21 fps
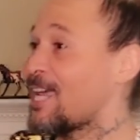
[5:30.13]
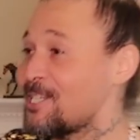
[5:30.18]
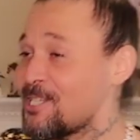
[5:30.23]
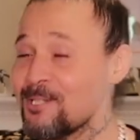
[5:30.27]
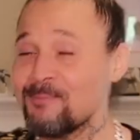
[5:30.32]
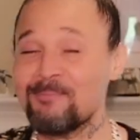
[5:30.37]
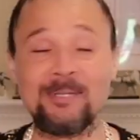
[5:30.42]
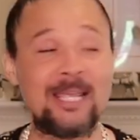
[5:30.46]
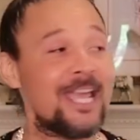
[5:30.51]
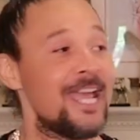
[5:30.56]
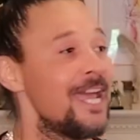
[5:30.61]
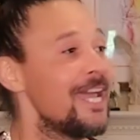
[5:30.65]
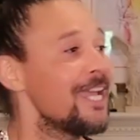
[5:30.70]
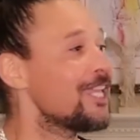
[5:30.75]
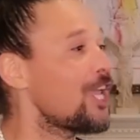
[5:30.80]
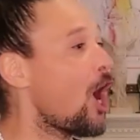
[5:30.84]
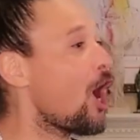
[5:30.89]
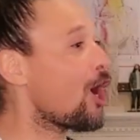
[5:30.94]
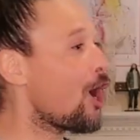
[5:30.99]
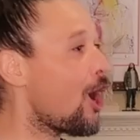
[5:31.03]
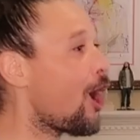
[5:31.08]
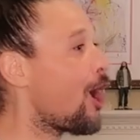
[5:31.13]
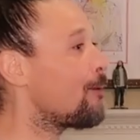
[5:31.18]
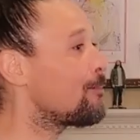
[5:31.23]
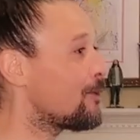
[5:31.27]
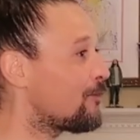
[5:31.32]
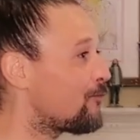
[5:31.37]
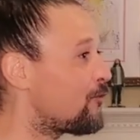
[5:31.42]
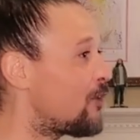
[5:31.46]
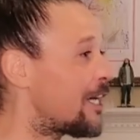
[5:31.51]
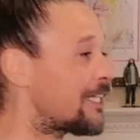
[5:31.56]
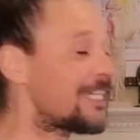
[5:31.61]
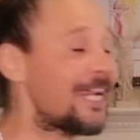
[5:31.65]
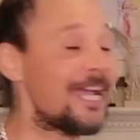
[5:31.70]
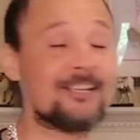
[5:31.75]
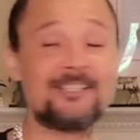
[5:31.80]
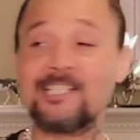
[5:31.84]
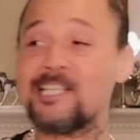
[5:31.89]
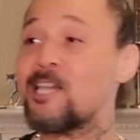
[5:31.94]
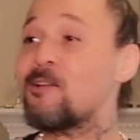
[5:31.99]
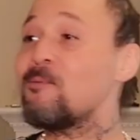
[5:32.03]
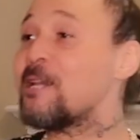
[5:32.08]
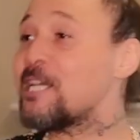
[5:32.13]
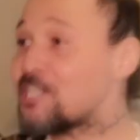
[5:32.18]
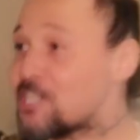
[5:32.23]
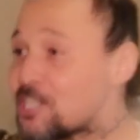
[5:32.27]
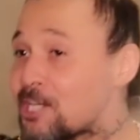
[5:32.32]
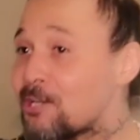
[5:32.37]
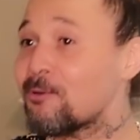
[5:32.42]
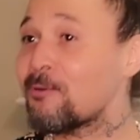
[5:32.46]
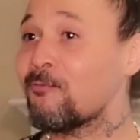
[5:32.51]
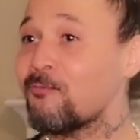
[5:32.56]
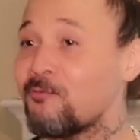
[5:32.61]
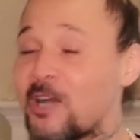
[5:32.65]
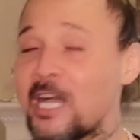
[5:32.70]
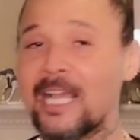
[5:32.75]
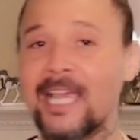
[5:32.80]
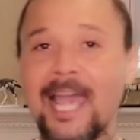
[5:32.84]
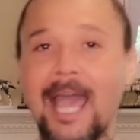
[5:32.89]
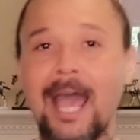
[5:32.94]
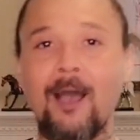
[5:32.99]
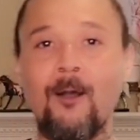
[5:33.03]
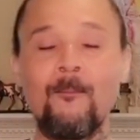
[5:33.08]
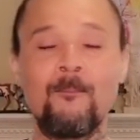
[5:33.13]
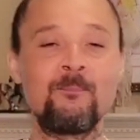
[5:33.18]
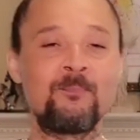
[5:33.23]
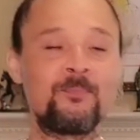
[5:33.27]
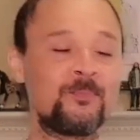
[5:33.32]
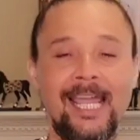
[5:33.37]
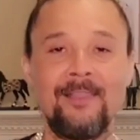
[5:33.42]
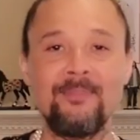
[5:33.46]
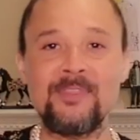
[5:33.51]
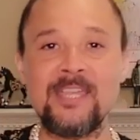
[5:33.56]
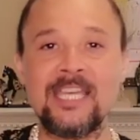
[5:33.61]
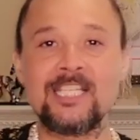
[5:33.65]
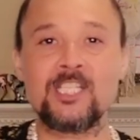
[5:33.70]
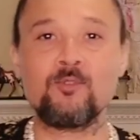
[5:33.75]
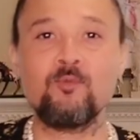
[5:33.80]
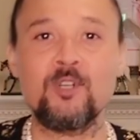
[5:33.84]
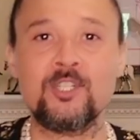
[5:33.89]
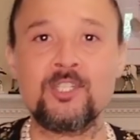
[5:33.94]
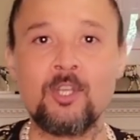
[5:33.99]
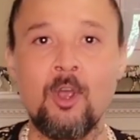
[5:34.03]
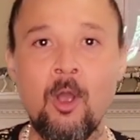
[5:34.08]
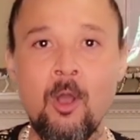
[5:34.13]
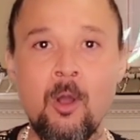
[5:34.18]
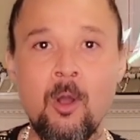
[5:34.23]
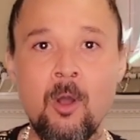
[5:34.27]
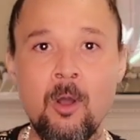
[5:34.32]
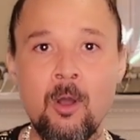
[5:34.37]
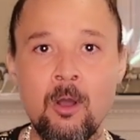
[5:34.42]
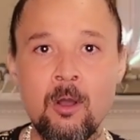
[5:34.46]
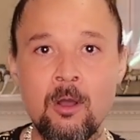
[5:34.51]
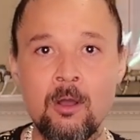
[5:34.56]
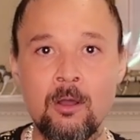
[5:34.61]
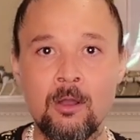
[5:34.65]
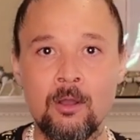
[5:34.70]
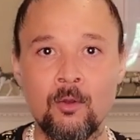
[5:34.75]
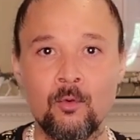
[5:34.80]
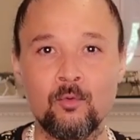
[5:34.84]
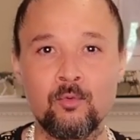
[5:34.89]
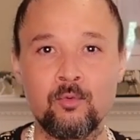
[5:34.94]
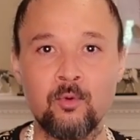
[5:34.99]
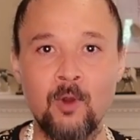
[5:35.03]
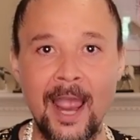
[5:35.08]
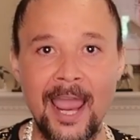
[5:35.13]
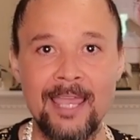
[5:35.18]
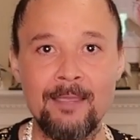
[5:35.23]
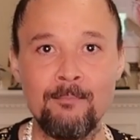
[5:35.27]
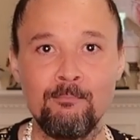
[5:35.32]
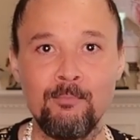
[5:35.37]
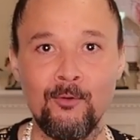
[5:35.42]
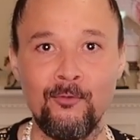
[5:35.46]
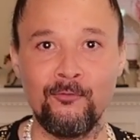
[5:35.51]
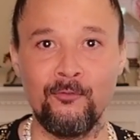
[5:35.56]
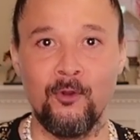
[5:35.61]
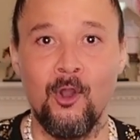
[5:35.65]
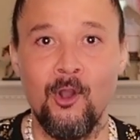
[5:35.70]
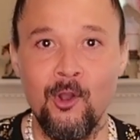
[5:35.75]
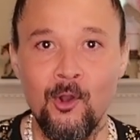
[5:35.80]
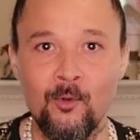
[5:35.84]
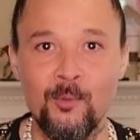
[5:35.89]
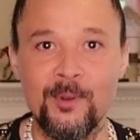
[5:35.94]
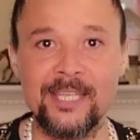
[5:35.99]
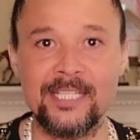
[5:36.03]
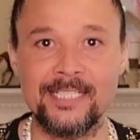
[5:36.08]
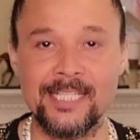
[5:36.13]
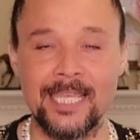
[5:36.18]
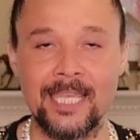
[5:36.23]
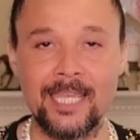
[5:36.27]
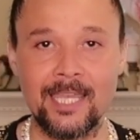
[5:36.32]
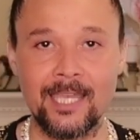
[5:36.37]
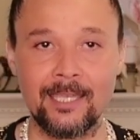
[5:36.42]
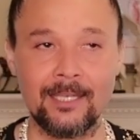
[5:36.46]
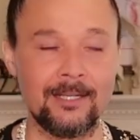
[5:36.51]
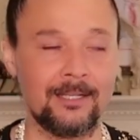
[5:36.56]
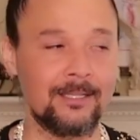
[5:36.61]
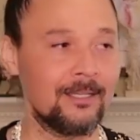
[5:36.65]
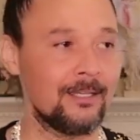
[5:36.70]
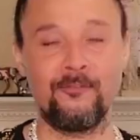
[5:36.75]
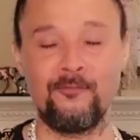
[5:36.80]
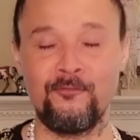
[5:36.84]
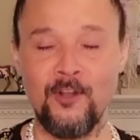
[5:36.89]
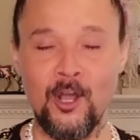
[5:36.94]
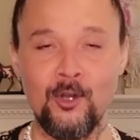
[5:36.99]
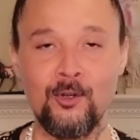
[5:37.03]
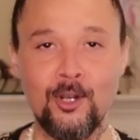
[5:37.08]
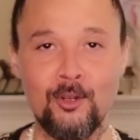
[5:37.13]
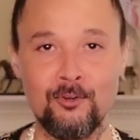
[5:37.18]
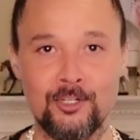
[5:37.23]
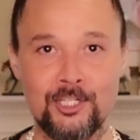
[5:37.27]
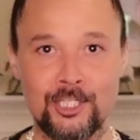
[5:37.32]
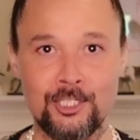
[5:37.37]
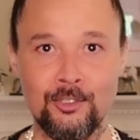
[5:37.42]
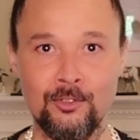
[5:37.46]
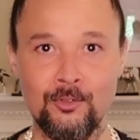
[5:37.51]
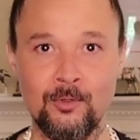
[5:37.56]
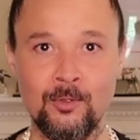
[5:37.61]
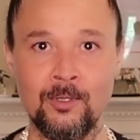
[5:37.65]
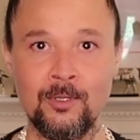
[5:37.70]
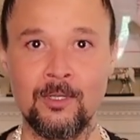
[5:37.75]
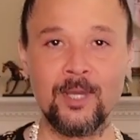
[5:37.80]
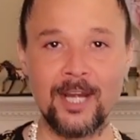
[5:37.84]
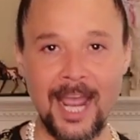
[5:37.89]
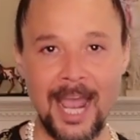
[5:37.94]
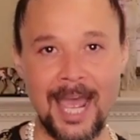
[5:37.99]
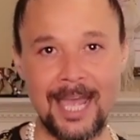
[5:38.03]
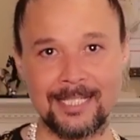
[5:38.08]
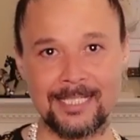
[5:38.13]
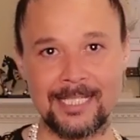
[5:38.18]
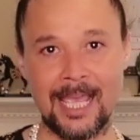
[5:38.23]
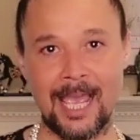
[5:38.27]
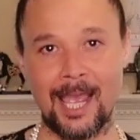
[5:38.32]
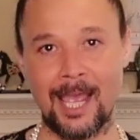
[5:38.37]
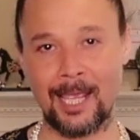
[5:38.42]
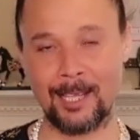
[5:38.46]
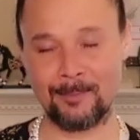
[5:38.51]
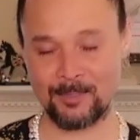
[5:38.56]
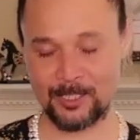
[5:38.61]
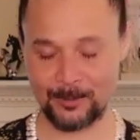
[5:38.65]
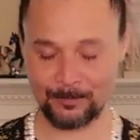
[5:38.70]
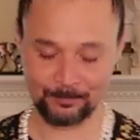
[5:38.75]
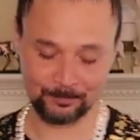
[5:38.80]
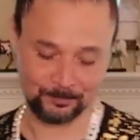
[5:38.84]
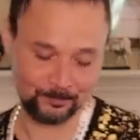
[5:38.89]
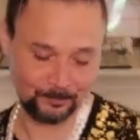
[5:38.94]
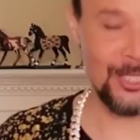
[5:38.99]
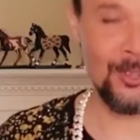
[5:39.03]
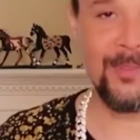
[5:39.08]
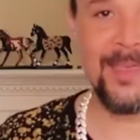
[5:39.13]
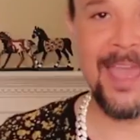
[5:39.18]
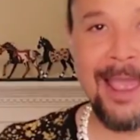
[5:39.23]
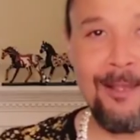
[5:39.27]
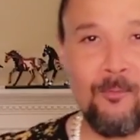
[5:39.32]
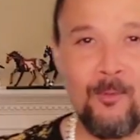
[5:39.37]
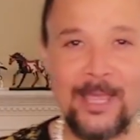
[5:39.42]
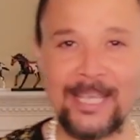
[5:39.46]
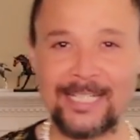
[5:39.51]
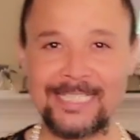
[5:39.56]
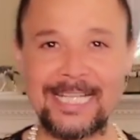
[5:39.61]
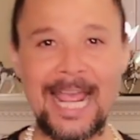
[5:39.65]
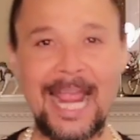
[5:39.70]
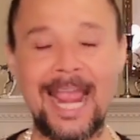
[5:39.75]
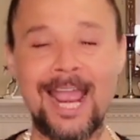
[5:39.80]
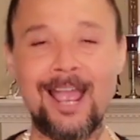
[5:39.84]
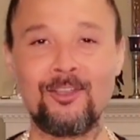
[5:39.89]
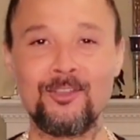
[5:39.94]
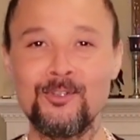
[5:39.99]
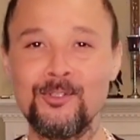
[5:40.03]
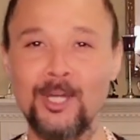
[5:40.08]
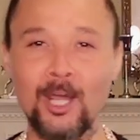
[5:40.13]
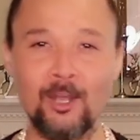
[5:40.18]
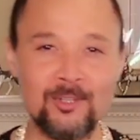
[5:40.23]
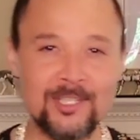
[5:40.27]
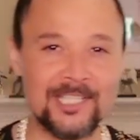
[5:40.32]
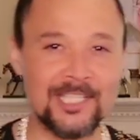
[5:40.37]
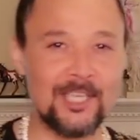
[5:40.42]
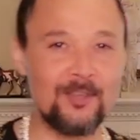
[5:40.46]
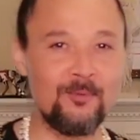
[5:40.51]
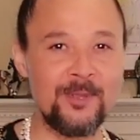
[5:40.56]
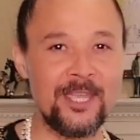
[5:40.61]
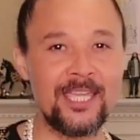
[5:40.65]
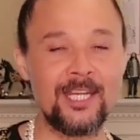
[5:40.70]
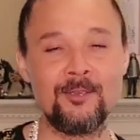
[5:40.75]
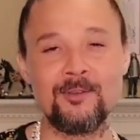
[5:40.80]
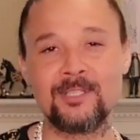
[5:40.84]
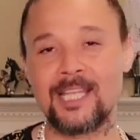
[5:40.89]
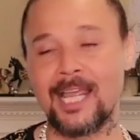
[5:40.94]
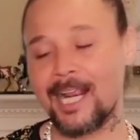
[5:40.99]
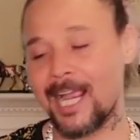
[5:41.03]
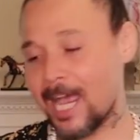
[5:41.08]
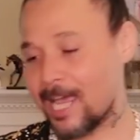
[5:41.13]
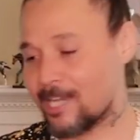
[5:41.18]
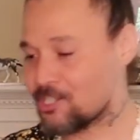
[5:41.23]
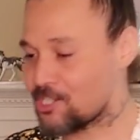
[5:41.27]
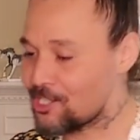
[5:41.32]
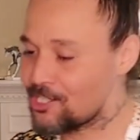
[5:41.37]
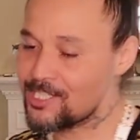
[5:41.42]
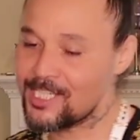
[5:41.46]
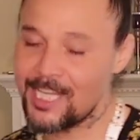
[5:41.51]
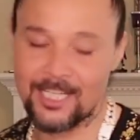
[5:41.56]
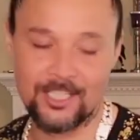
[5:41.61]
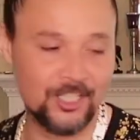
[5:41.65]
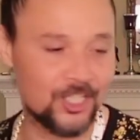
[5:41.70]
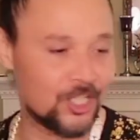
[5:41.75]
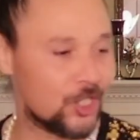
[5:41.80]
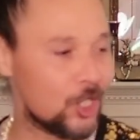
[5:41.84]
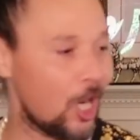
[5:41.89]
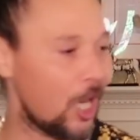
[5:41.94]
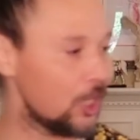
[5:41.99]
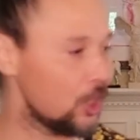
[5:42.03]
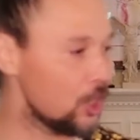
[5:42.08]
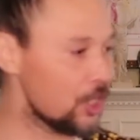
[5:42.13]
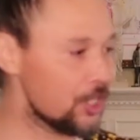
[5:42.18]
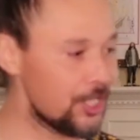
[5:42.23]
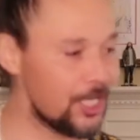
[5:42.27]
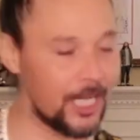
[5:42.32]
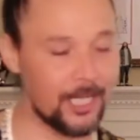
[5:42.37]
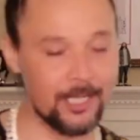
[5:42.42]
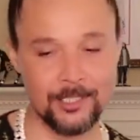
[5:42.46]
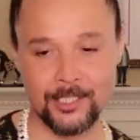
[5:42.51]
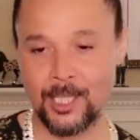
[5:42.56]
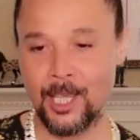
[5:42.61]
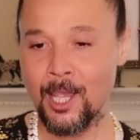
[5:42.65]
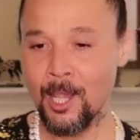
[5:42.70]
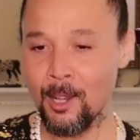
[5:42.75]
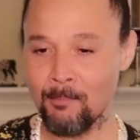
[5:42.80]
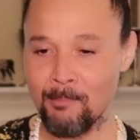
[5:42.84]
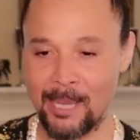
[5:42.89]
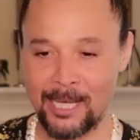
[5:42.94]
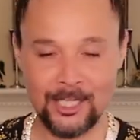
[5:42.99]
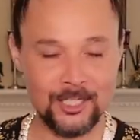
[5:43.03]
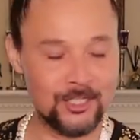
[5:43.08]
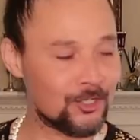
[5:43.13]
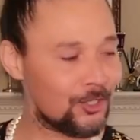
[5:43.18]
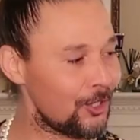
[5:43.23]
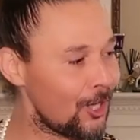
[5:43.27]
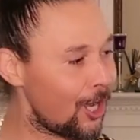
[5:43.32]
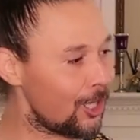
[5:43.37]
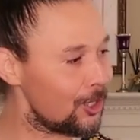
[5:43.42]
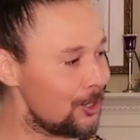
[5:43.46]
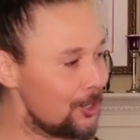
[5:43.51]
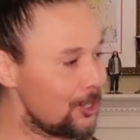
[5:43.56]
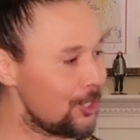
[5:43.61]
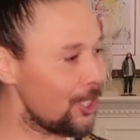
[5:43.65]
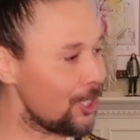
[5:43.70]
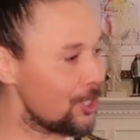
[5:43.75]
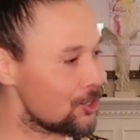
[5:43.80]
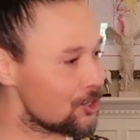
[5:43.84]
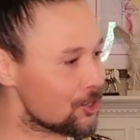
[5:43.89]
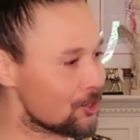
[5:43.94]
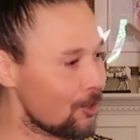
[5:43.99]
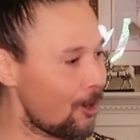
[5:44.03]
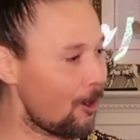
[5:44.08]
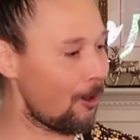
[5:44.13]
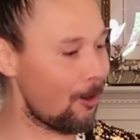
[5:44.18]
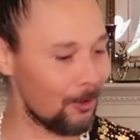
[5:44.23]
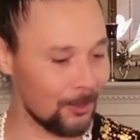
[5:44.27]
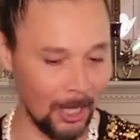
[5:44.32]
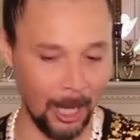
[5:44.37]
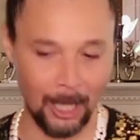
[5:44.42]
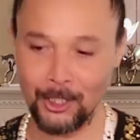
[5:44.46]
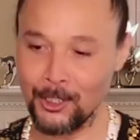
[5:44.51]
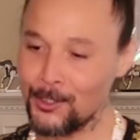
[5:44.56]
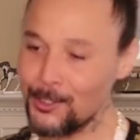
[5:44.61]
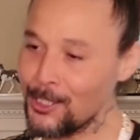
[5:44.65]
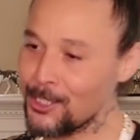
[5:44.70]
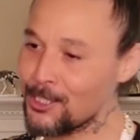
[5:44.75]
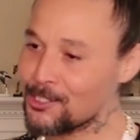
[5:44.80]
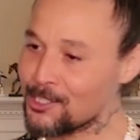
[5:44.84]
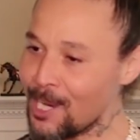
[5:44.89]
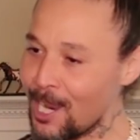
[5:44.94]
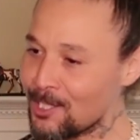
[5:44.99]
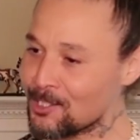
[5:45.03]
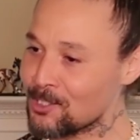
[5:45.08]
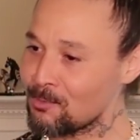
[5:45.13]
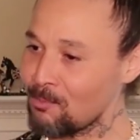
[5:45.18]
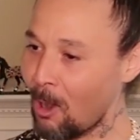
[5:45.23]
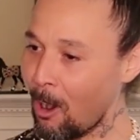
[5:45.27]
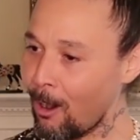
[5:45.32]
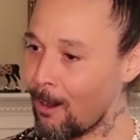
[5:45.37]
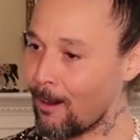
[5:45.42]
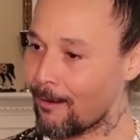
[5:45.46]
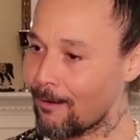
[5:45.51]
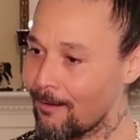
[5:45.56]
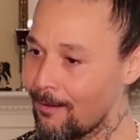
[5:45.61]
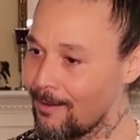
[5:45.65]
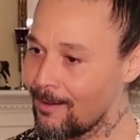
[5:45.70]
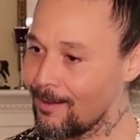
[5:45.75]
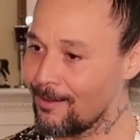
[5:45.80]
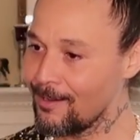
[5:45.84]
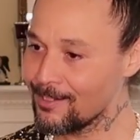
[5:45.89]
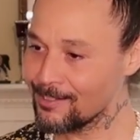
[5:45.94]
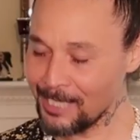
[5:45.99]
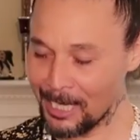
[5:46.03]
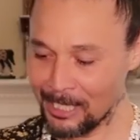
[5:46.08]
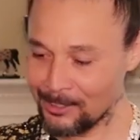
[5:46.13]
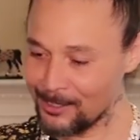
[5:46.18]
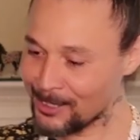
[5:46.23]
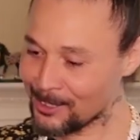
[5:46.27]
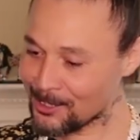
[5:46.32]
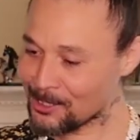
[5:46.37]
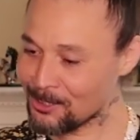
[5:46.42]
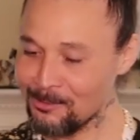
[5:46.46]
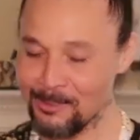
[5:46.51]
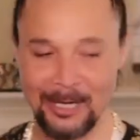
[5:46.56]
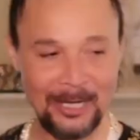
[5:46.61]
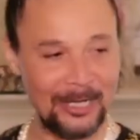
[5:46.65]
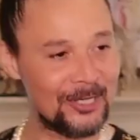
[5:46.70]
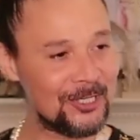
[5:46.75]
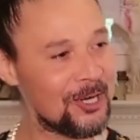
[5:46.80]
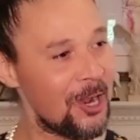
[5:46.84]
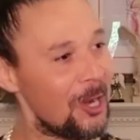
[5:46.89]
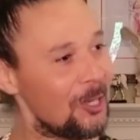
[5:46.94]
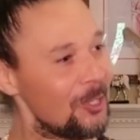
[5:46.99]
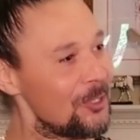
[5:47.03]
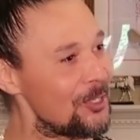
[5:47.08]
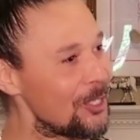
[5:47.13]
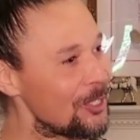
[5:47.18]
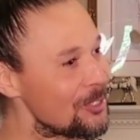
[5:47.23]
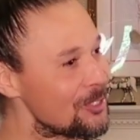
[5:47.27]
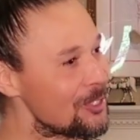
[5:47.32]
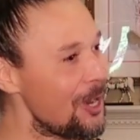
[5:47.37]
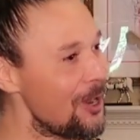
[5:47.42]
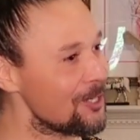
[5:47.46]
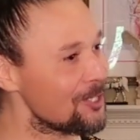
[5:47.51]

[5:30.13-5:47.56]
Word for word: I was just playing. Y'all calm the fuck down. Seaweed, chill the fuck out. And this was all right before we did the photo shoot with High Times. So that went down. You know, Seaweed, he was like, I was just testing y'all little niggas, making sure y'all little niggas strong. Y'all little niggas got some heart. Like, look at you niggas, y'all little niggas